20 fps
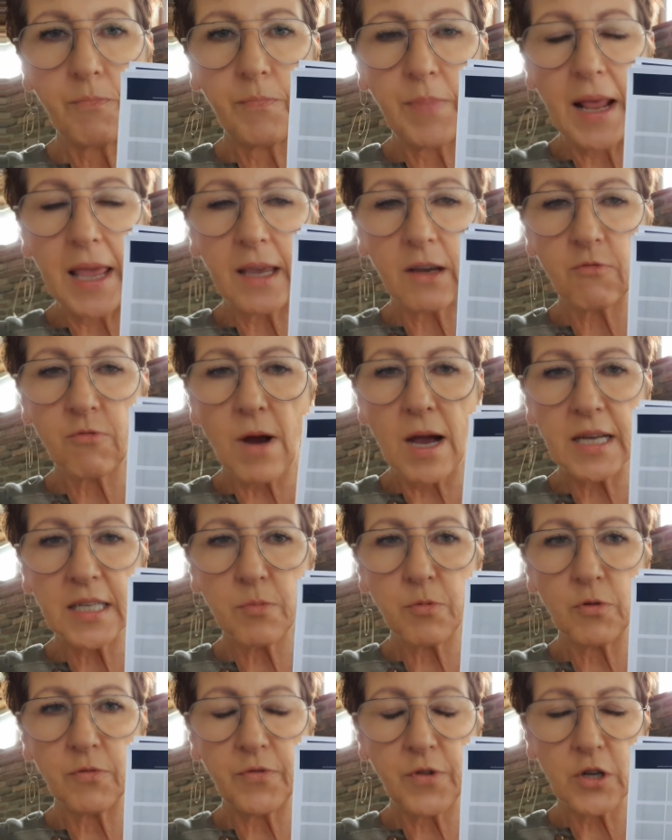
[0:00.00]
blank
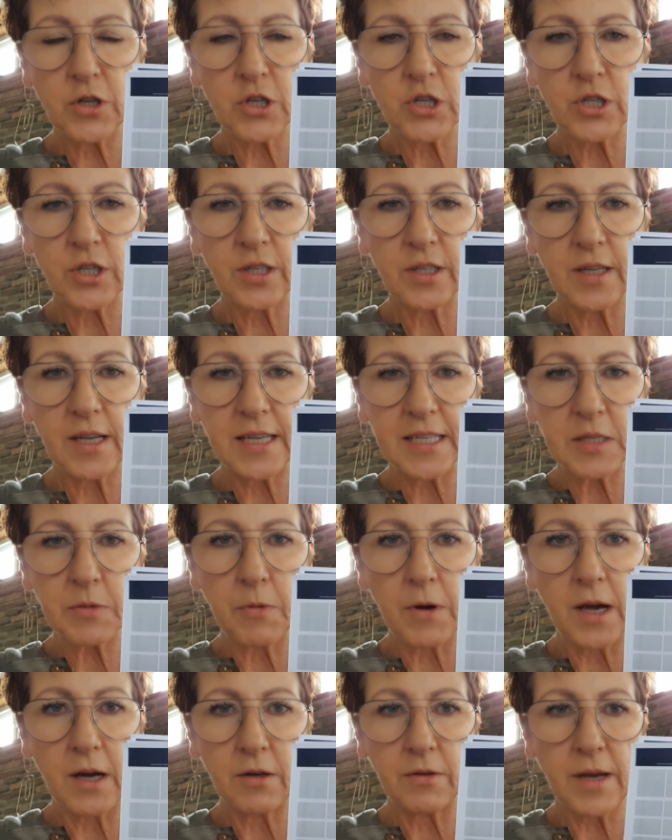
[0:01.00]
writable version as
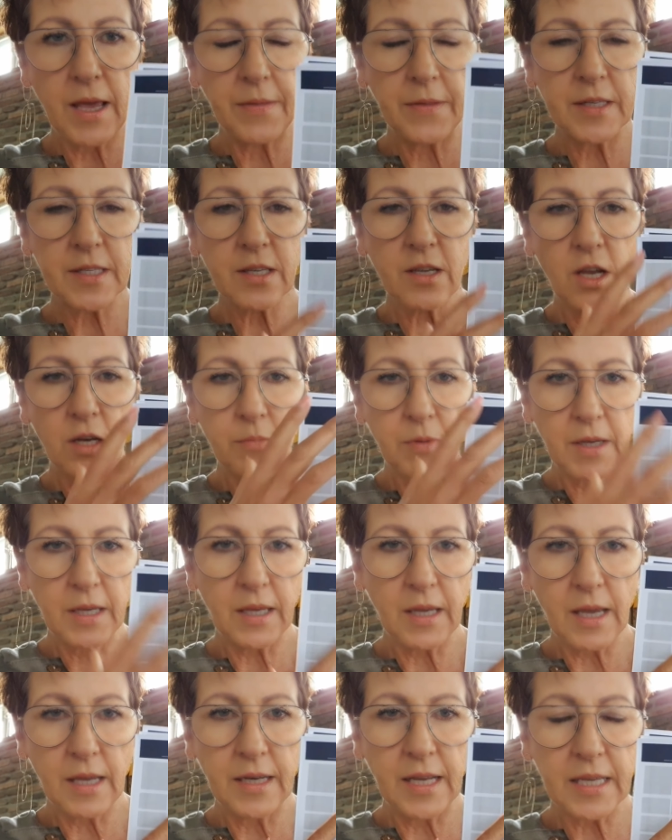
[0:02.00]
well, and there's going to
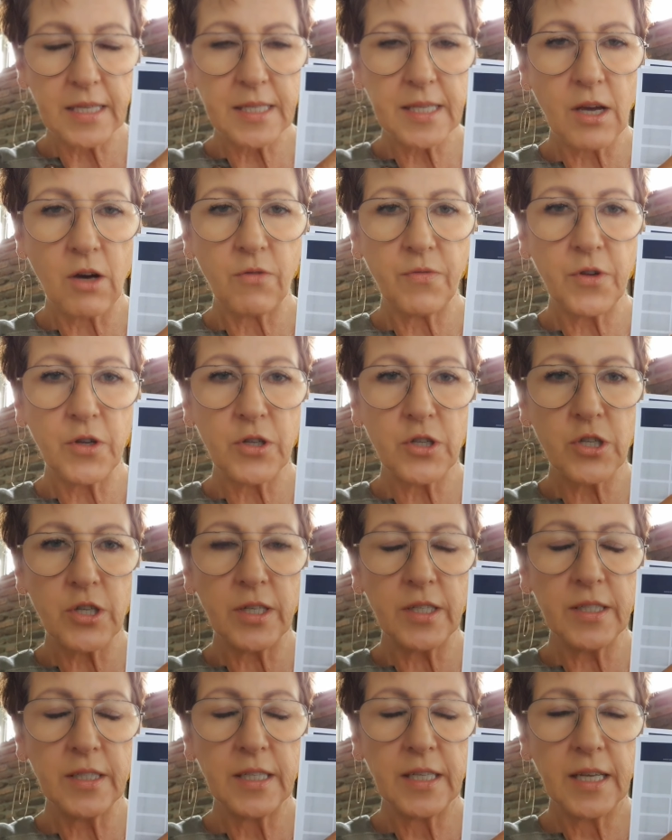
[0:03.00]
be an Excel
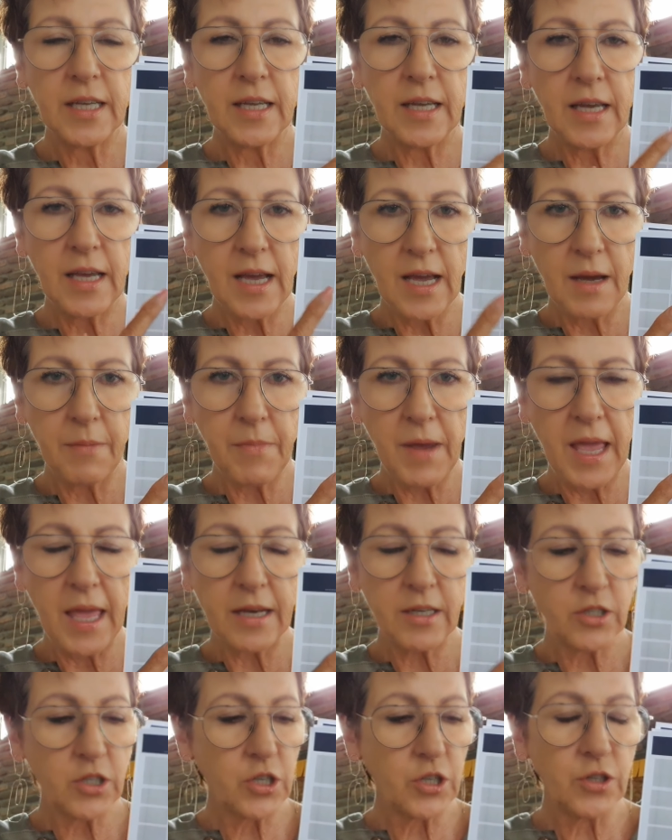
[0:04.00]
version
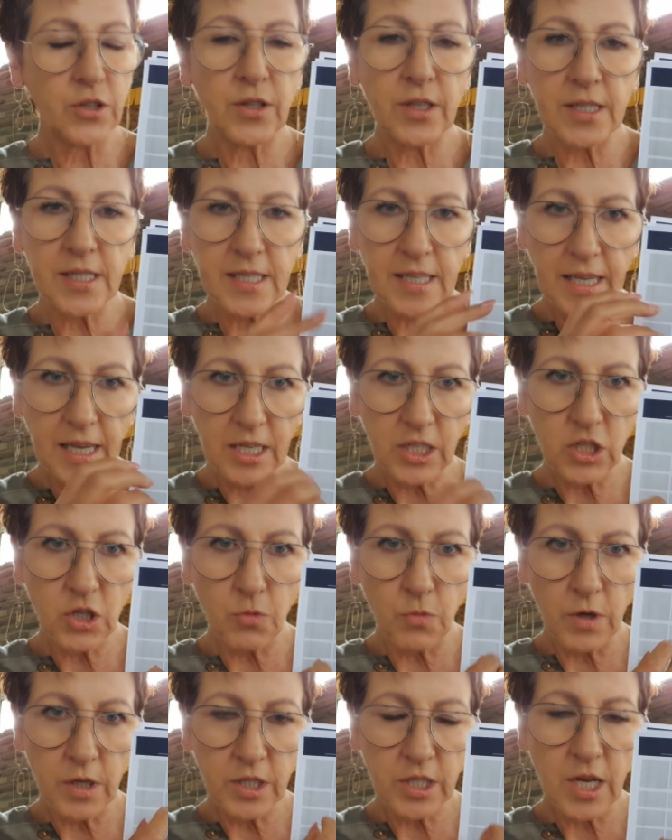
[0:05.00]
added to this in case
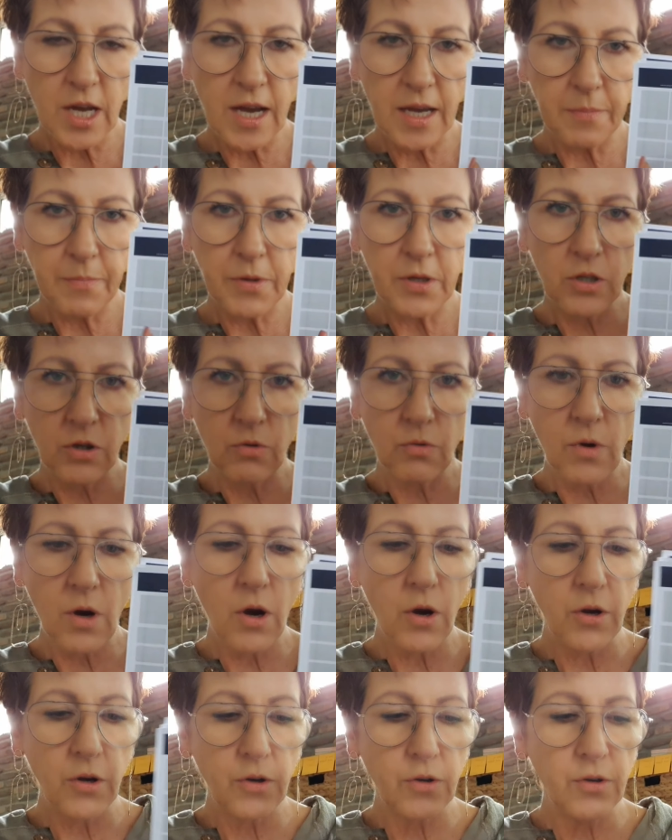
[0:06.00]
you want to type in your
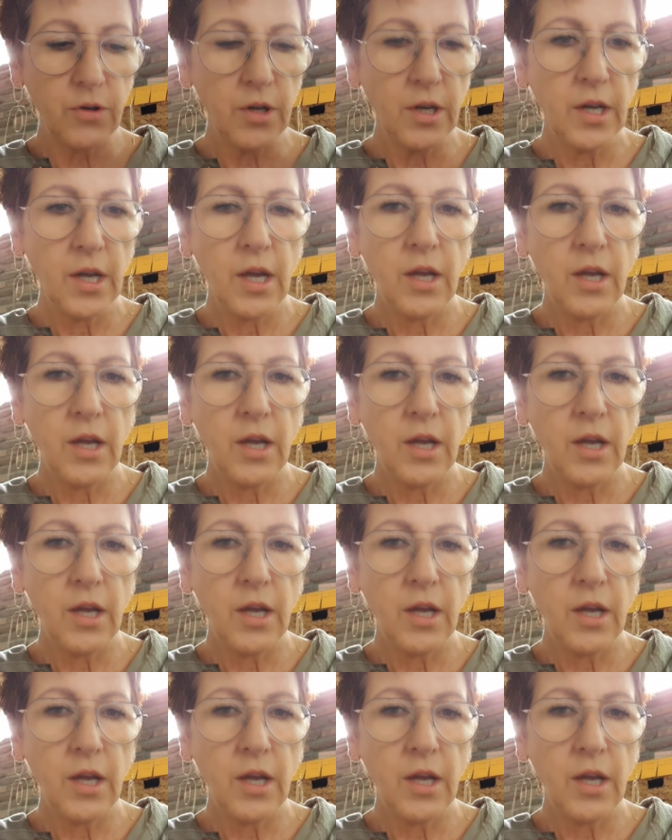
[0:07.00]
own